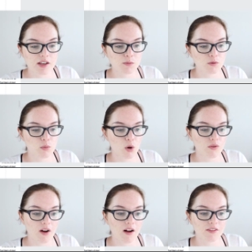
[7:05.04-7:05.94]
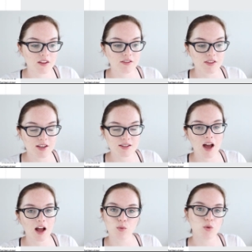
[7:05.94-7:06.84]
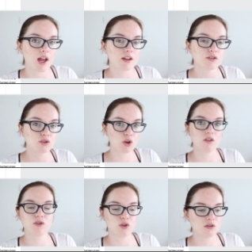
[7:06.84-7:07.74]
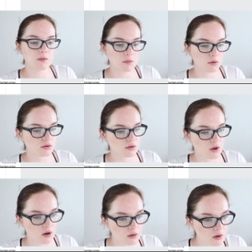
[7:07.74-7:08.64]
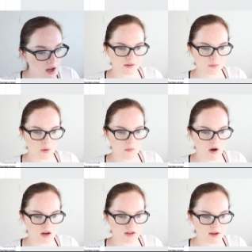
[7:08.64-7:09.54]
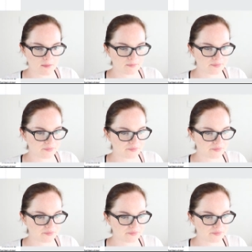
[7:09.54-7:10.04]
Facebook profile, then this ad will get served to those people. So let's put marketing,